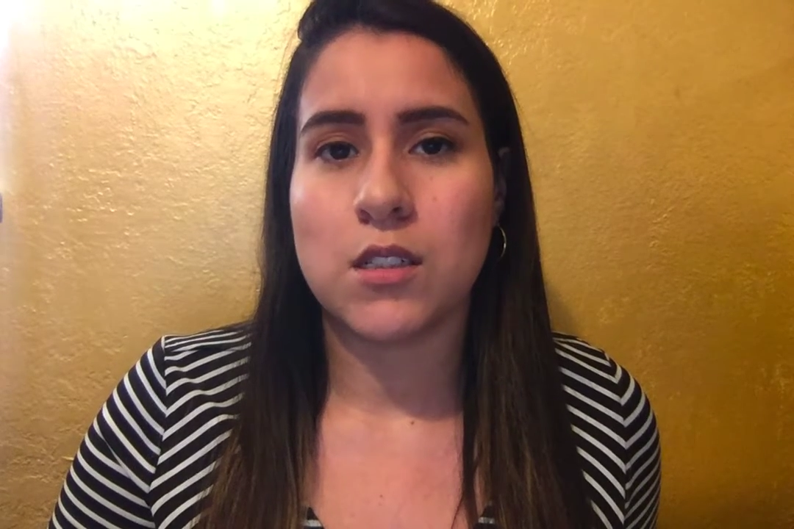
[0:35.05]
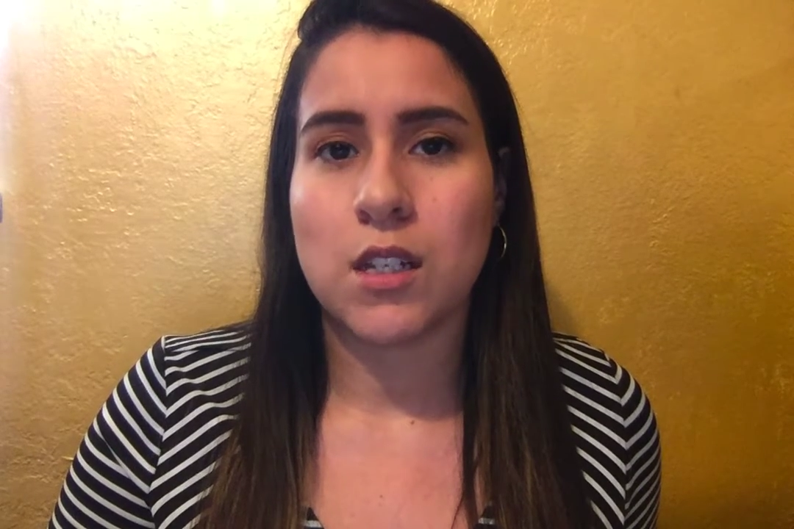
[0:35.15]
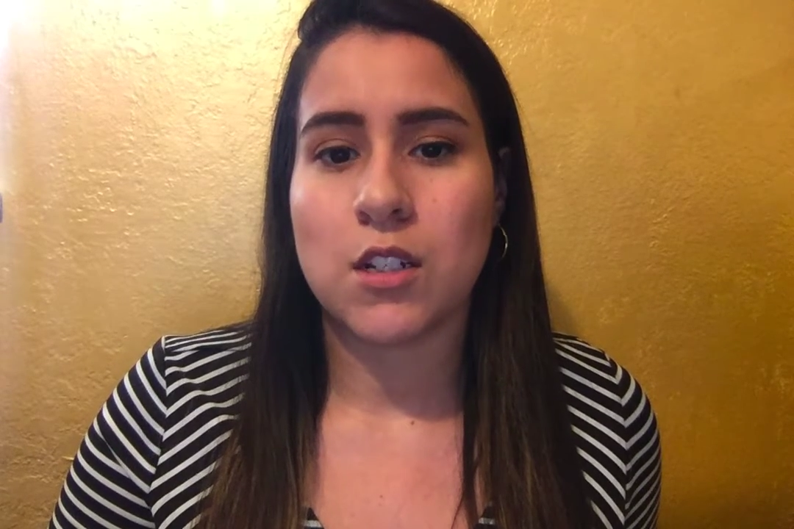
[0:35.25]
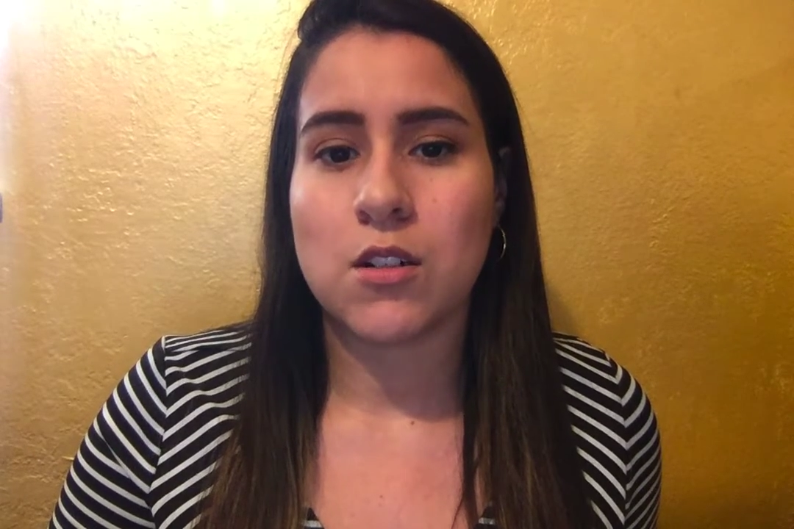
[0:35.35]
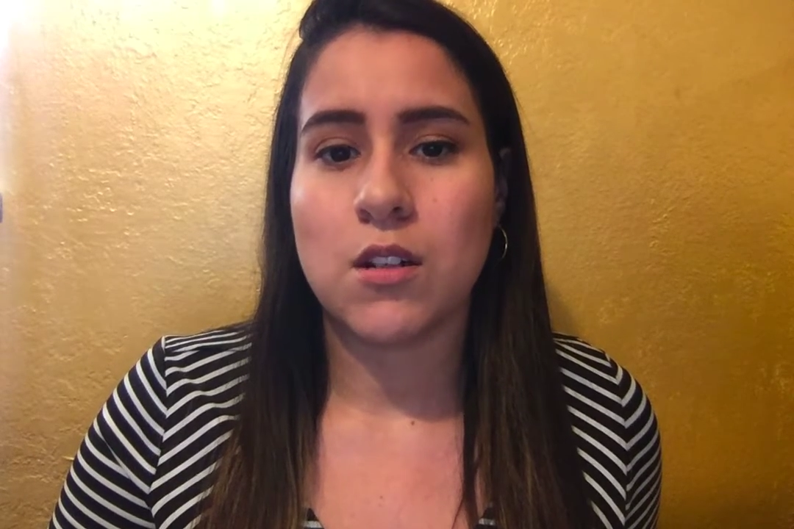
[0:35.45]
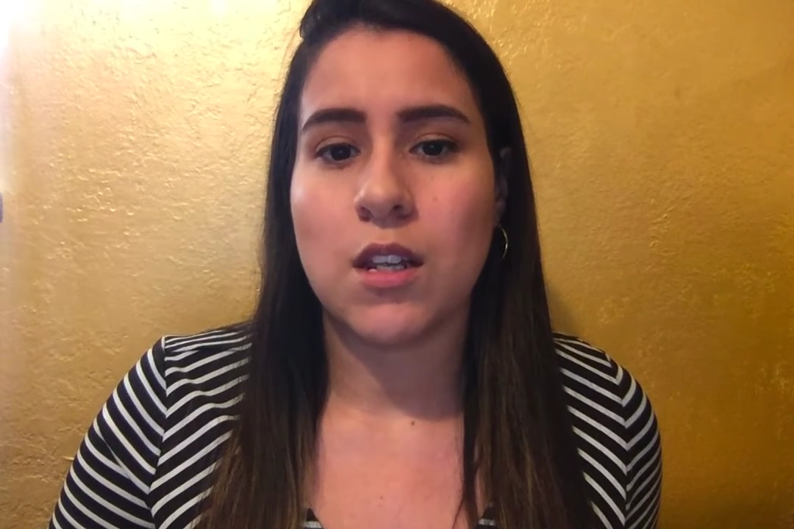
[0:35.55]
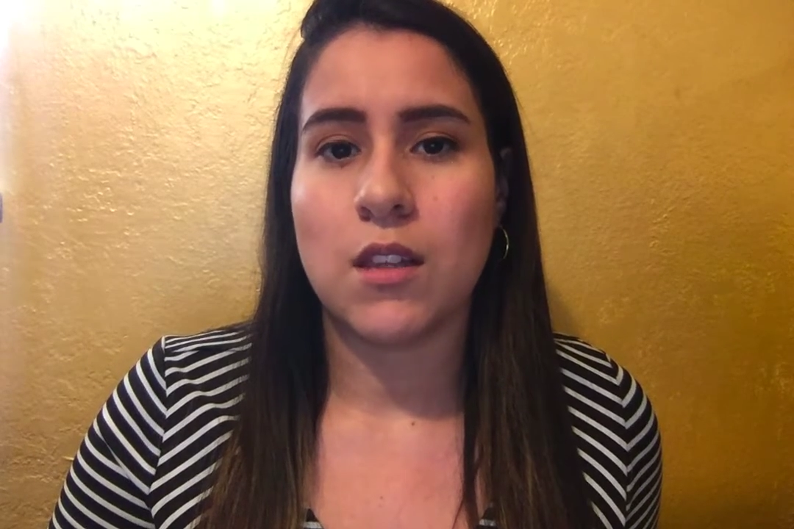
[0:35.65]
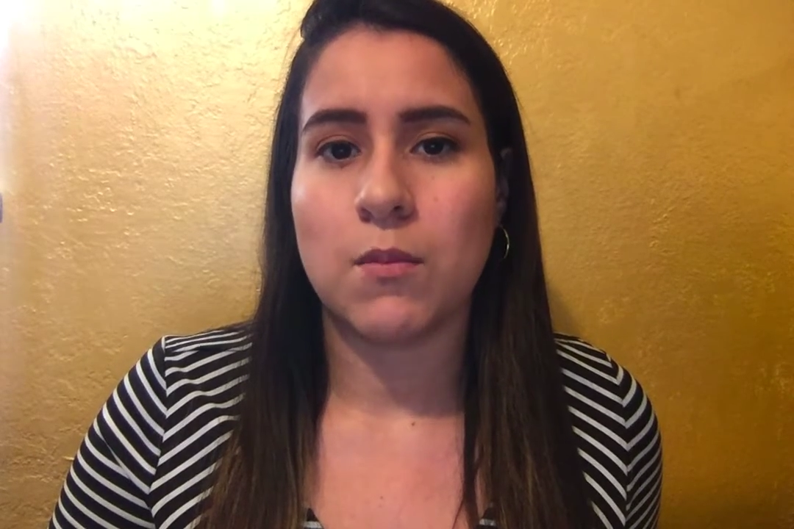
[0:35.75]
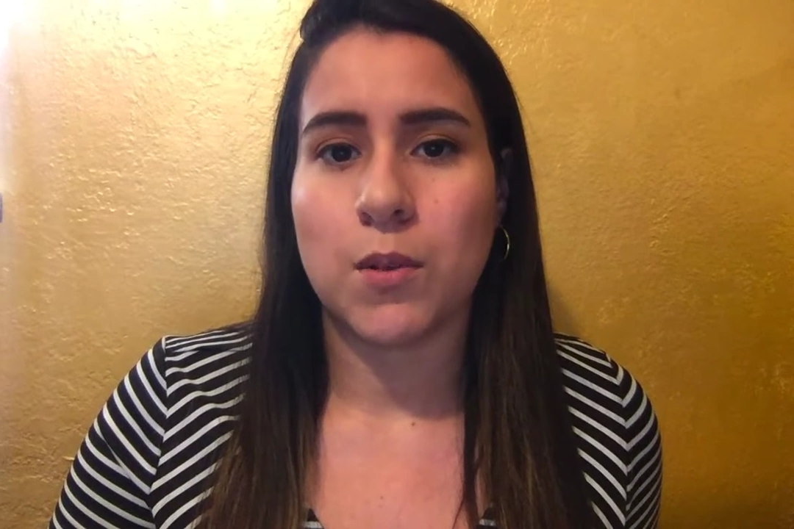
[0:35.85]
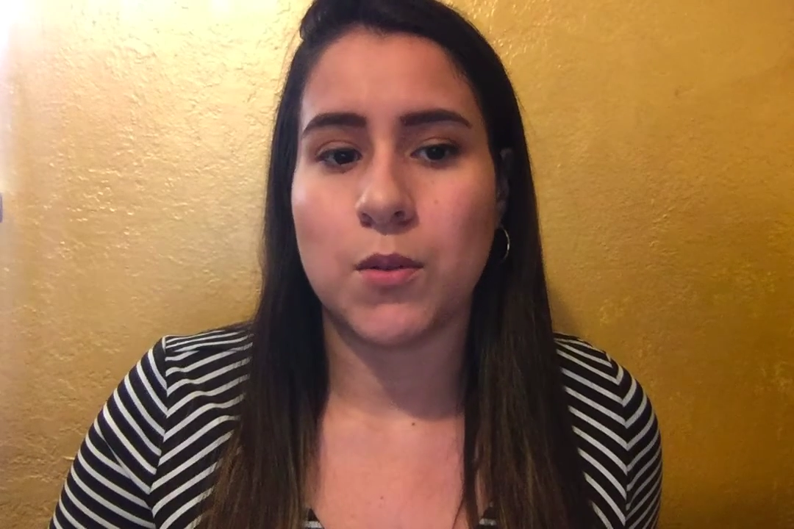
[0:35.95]
section in
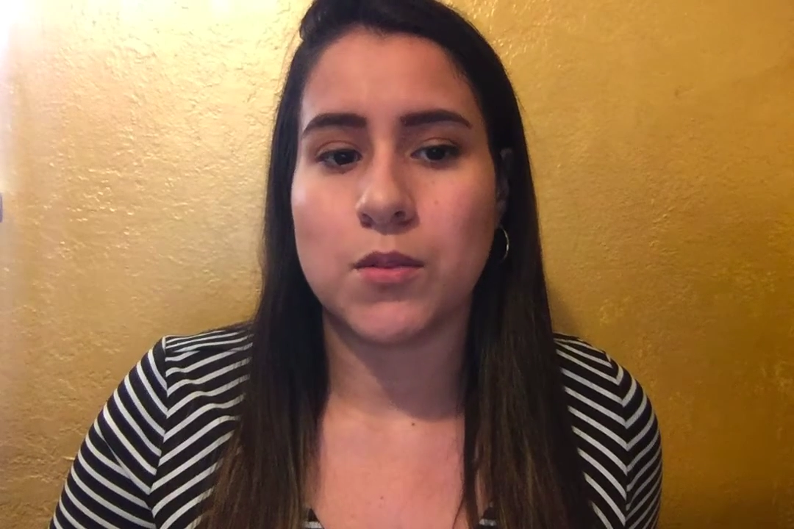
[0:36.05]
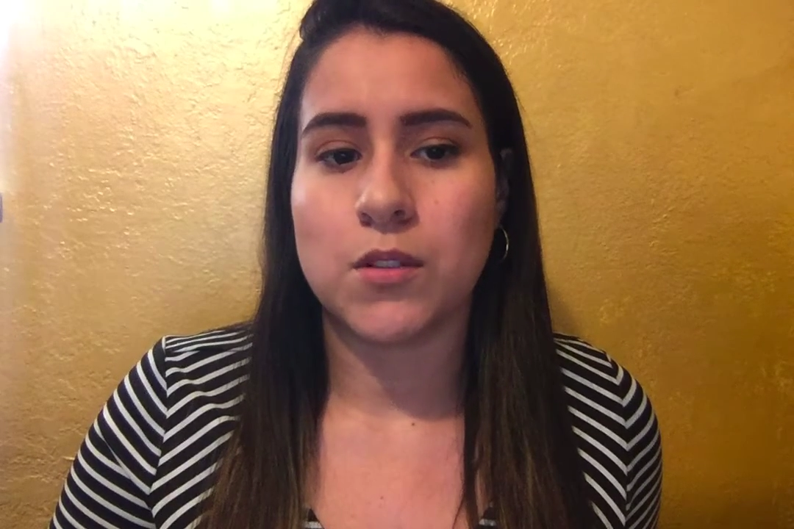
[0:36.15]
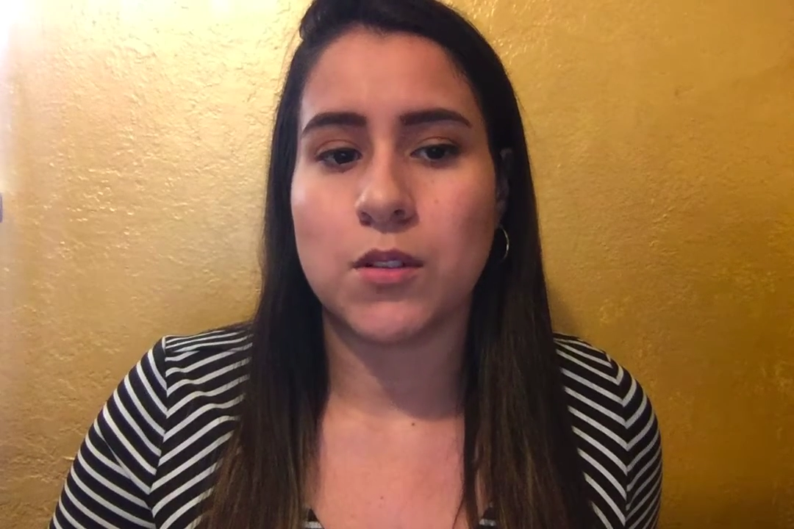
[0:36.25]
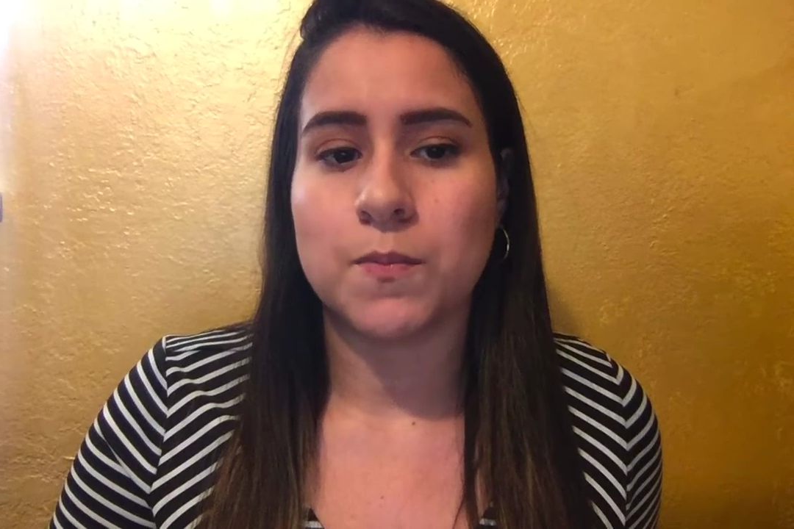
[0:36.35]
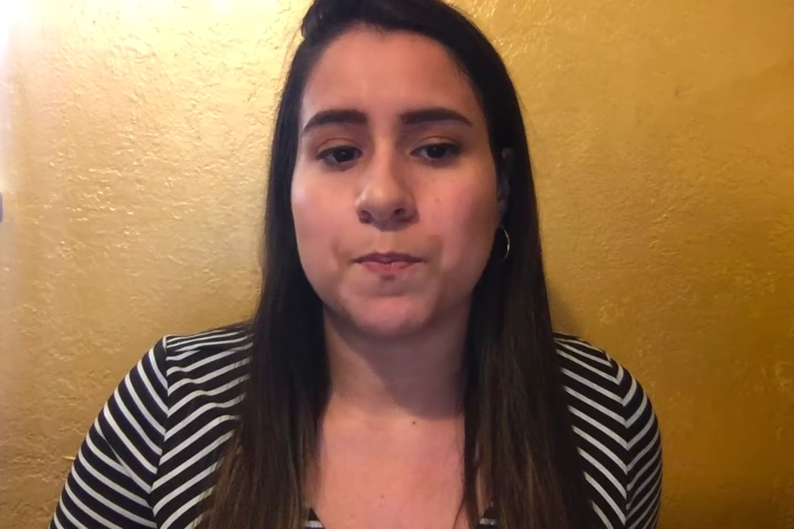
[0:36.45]
the poster.